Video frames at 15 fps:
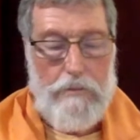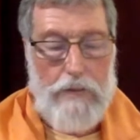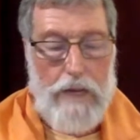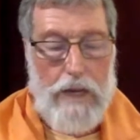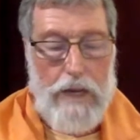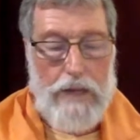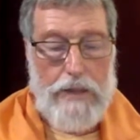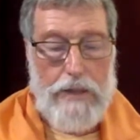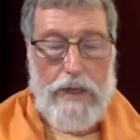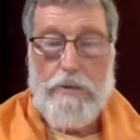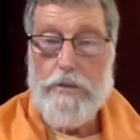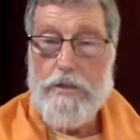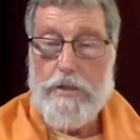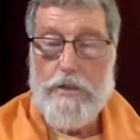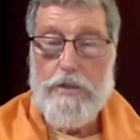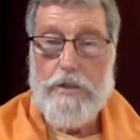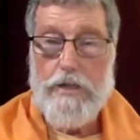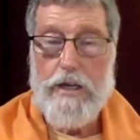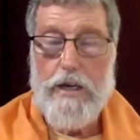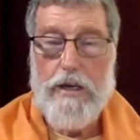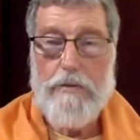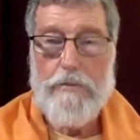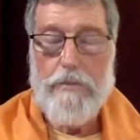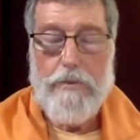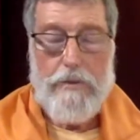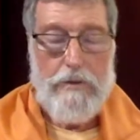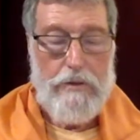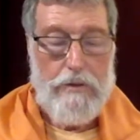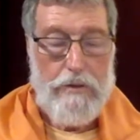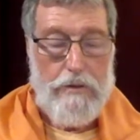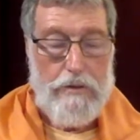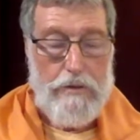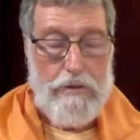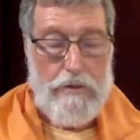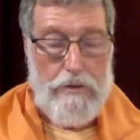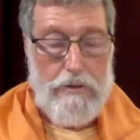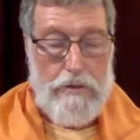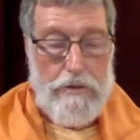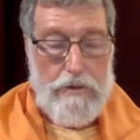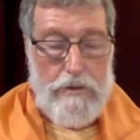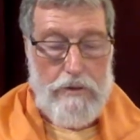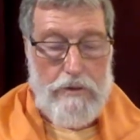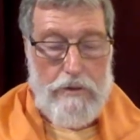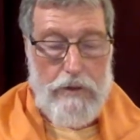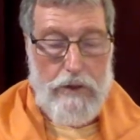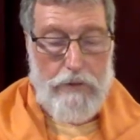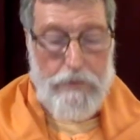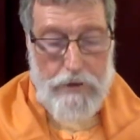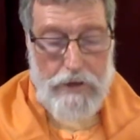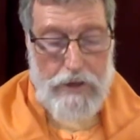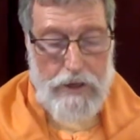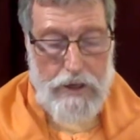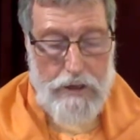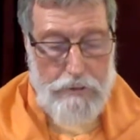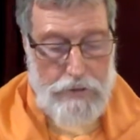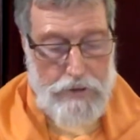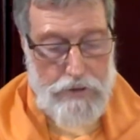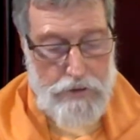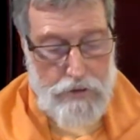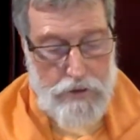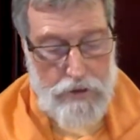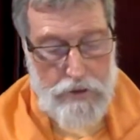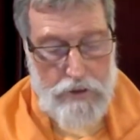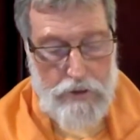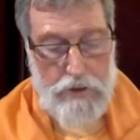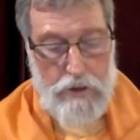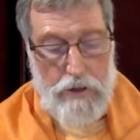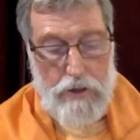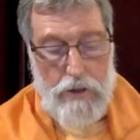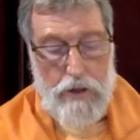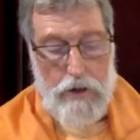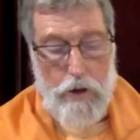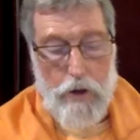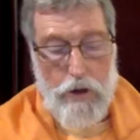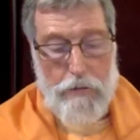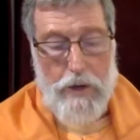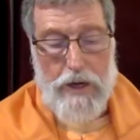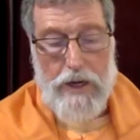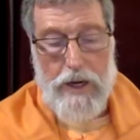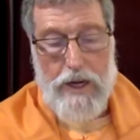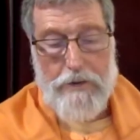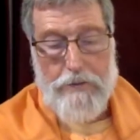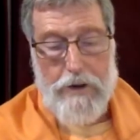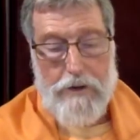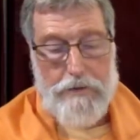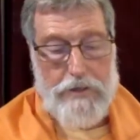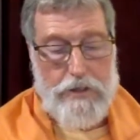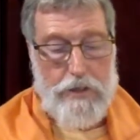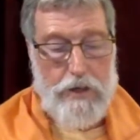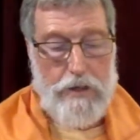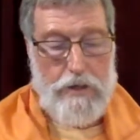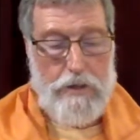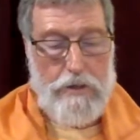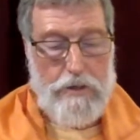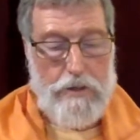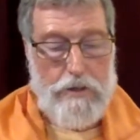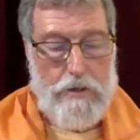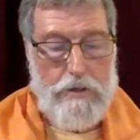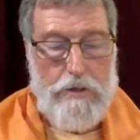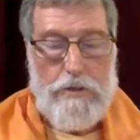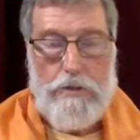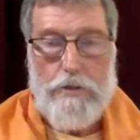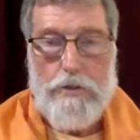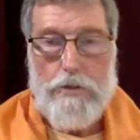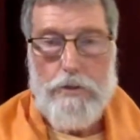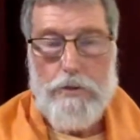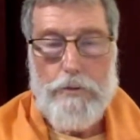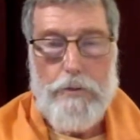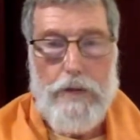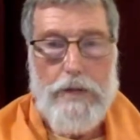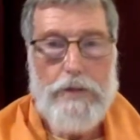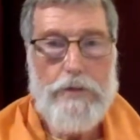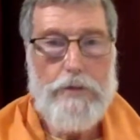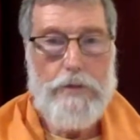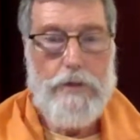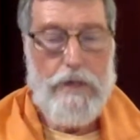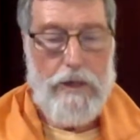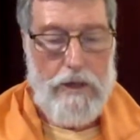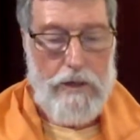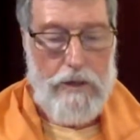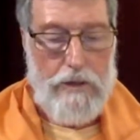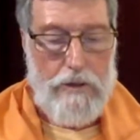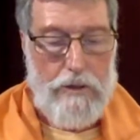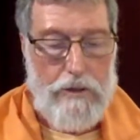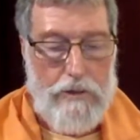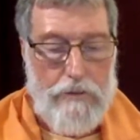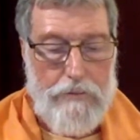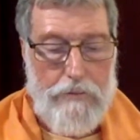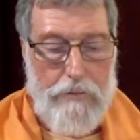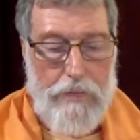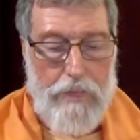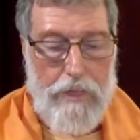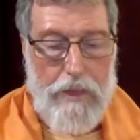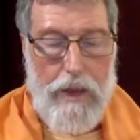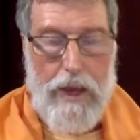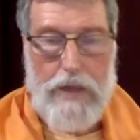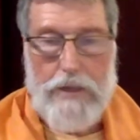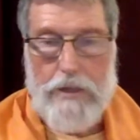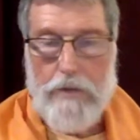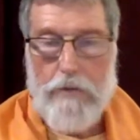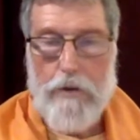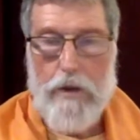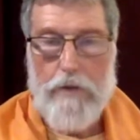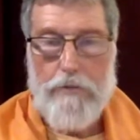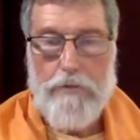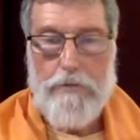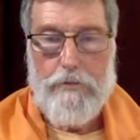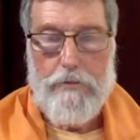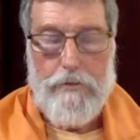And I was nursing him and feeding him and so on. And all my life I have struggled to do my duty as a wife.